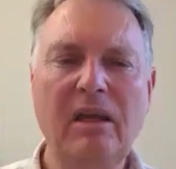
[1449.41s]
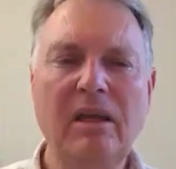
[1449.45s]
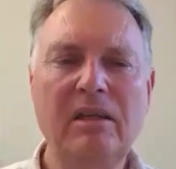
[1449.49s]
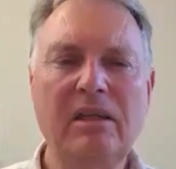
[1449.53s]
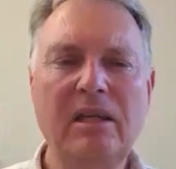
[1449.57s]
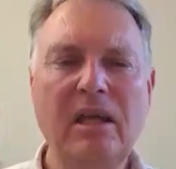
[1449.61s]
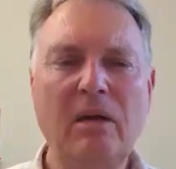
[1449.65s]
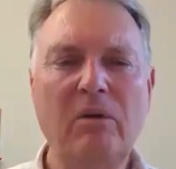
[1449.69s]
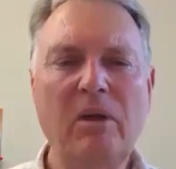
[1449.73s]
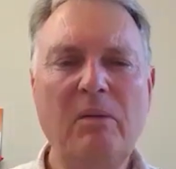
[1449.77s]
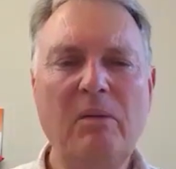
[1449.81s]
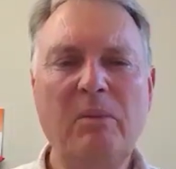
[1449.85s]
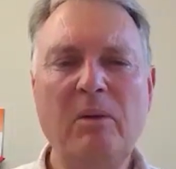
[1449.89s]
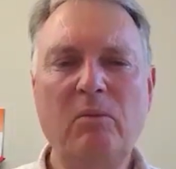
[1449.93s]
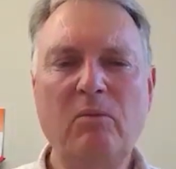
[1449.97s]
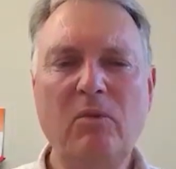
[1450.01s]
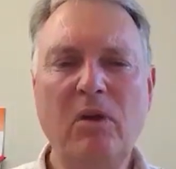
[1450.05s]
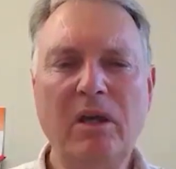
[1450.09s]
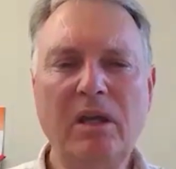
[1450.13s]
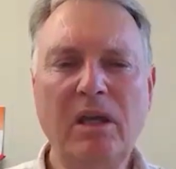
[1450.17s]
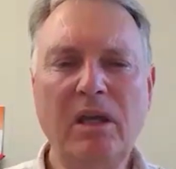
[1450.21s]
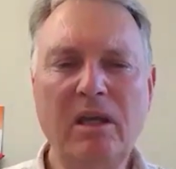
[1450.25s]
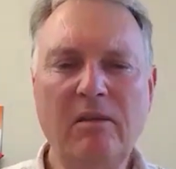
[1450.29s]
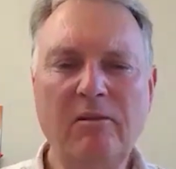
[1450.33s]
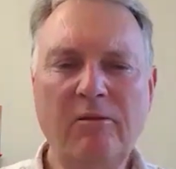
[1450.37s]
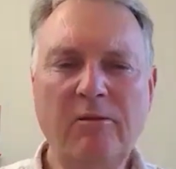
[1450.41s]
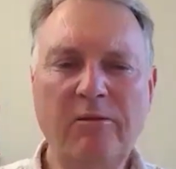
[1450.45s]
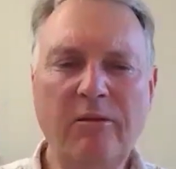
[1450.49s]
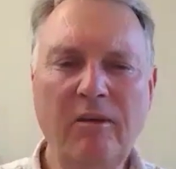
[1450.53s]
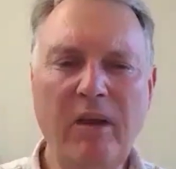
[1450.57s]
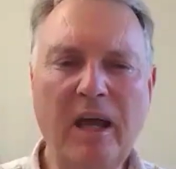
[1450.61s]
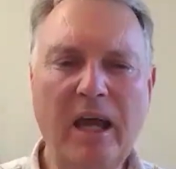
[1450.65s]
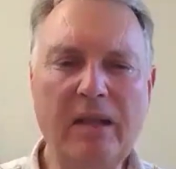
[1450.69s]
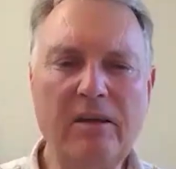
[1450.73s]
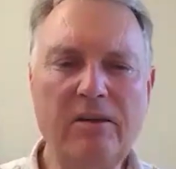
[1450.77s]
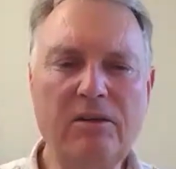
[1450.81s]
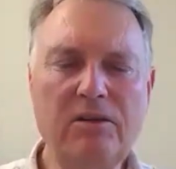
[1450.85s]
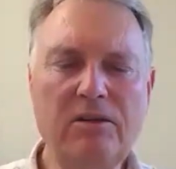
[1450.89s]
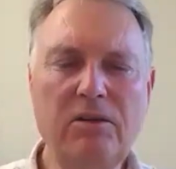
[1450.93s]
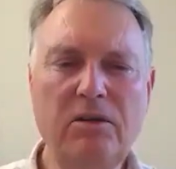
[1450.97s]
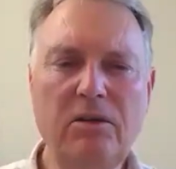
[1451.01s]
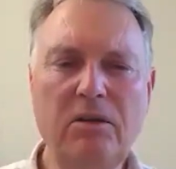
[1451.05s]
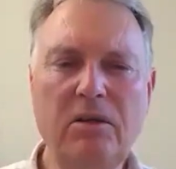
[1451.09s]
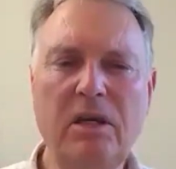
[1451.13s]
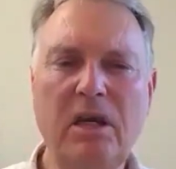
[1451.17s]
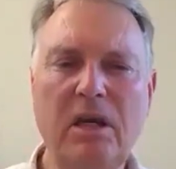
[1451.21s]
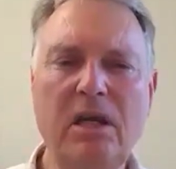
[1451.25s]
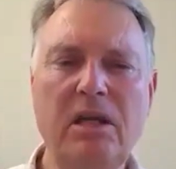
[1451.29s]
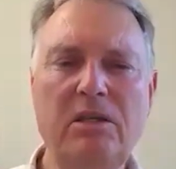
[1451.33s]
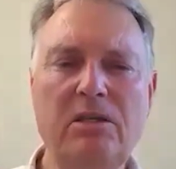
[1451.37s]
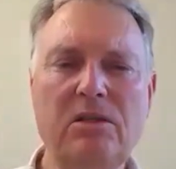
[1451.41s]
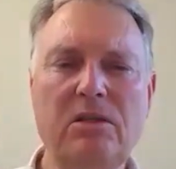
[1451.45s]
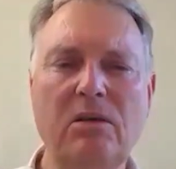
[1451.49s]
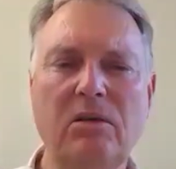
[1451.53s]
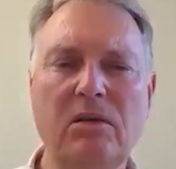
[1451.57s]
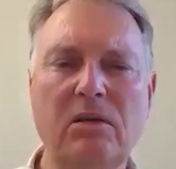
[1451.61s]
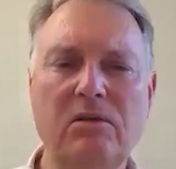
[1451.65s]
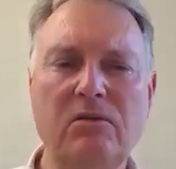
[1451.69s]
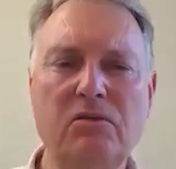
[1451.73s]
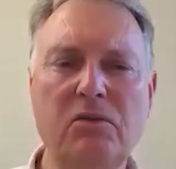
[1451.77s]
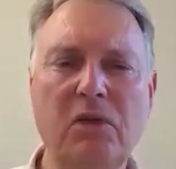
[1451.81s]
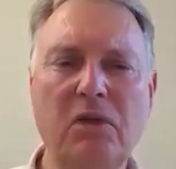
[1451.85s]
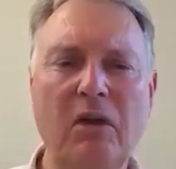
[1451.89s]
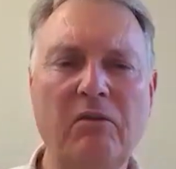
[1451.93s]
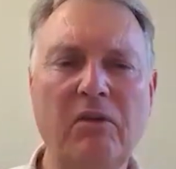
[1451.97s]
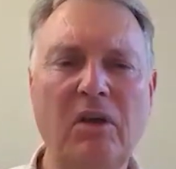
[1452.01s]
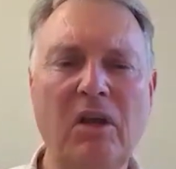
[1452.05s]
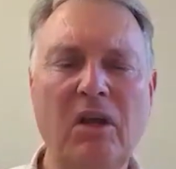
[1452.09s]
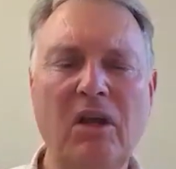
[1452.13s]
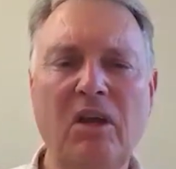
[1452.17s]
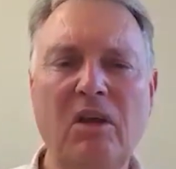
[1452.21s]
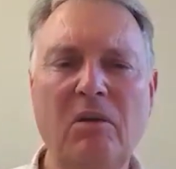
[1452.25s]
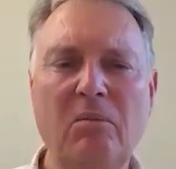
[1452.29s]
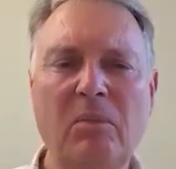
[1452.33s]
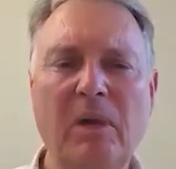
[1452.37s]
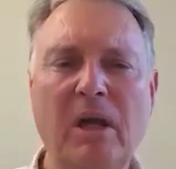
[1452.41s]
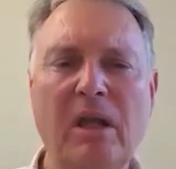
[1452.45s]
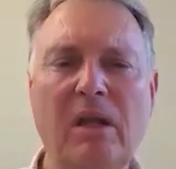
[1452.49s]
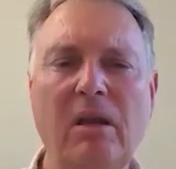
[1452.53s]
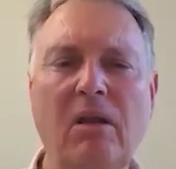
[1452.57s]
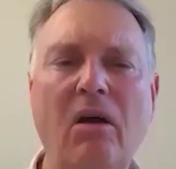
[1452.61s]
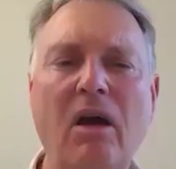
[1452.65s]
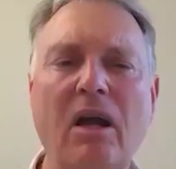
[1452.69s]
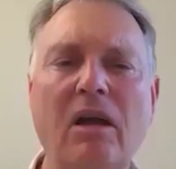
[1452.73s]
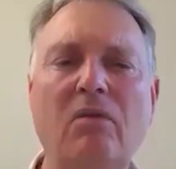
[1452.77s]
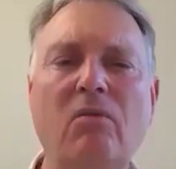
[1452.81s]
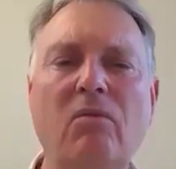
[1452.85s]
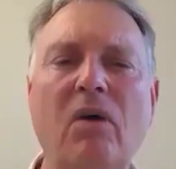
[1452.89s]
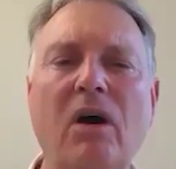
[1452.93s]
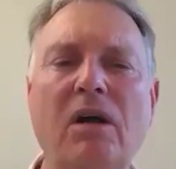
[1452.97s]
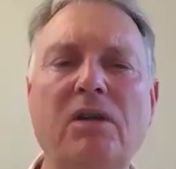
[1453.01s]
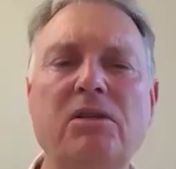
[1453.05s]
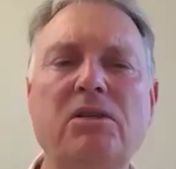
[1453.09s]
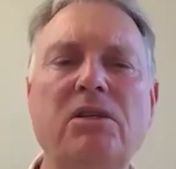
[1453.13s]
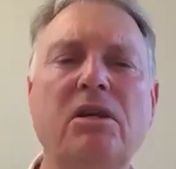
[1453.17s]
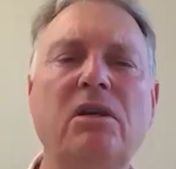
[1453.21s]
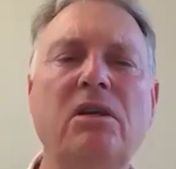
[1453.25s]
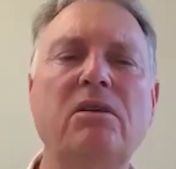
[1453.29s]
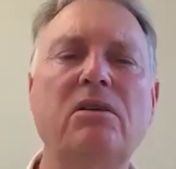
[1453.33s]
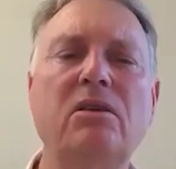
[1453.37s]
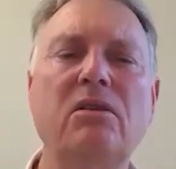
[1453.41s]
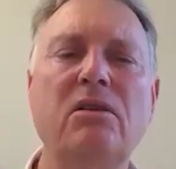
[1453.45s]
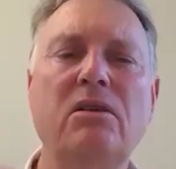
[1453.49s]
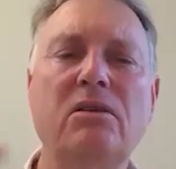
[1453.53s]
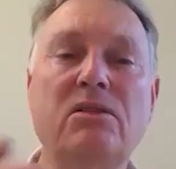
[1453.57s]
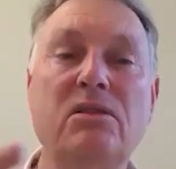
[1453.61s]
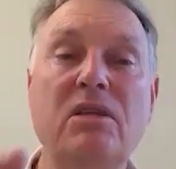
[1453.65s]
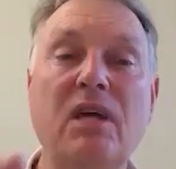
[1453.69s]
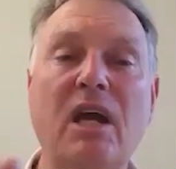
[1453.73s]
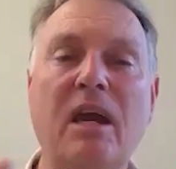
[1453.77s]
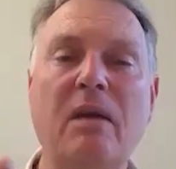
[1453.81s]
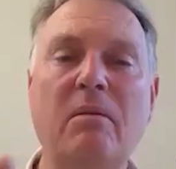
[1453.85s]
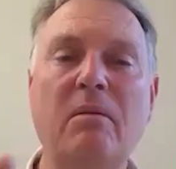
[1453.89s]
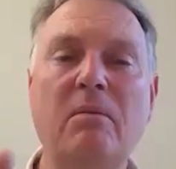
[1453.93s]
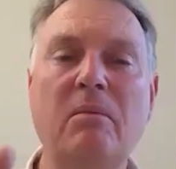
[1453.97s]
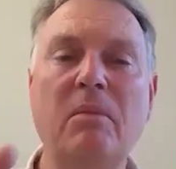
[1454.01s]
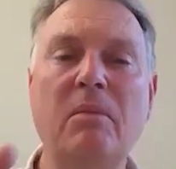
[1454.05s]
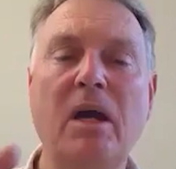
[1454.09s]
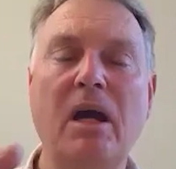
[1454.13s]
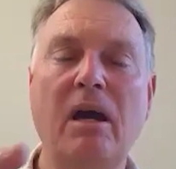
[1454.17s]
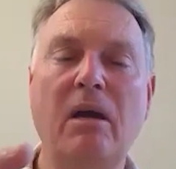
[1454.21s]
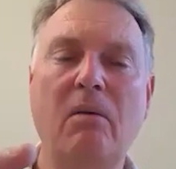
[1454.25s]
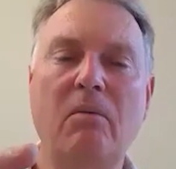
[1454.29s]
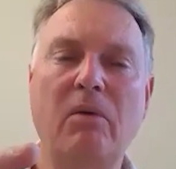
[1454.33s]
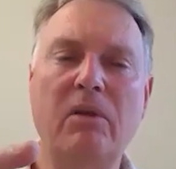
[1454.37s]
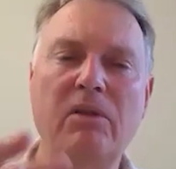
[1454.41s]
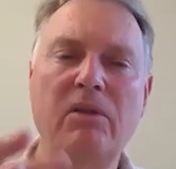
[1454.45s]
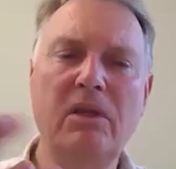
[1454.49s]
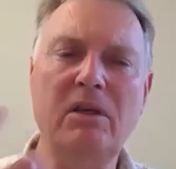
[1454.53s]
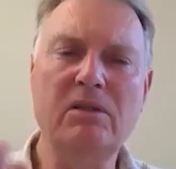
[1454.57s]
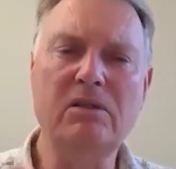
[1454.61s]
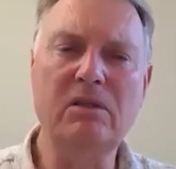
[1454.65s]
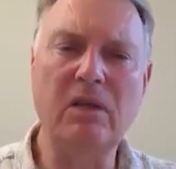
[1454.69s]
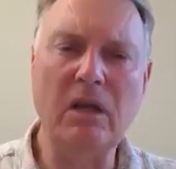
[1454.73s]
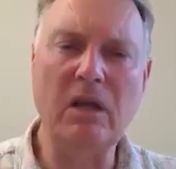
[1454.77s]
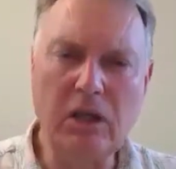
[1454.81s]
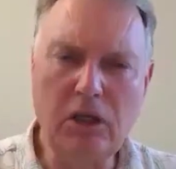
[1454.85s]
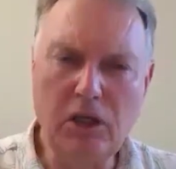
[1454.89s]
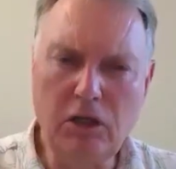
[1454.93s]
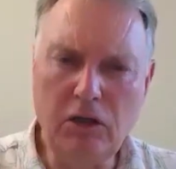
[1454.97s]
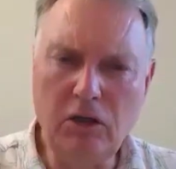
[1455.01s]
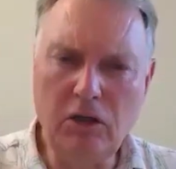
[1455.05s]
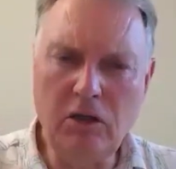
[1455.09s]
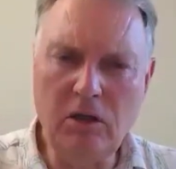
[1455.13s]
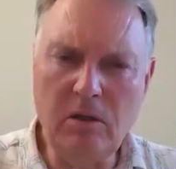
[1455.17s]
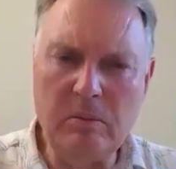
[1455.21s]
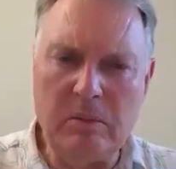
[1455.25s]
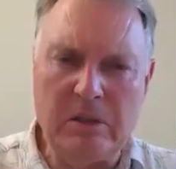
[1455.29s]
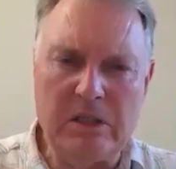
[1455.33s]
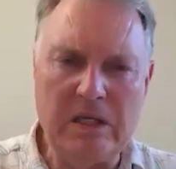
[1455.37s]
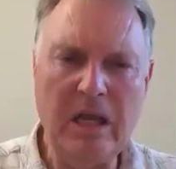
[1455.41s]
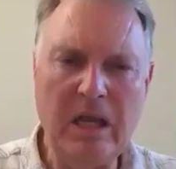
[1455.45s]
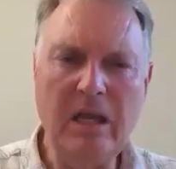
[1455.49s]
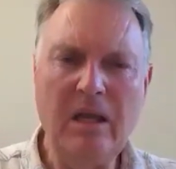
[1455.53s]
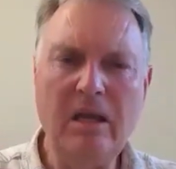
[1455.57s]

Now we've been working in flat 2D sort of stuff, but likewise you could do the same with things like cubes.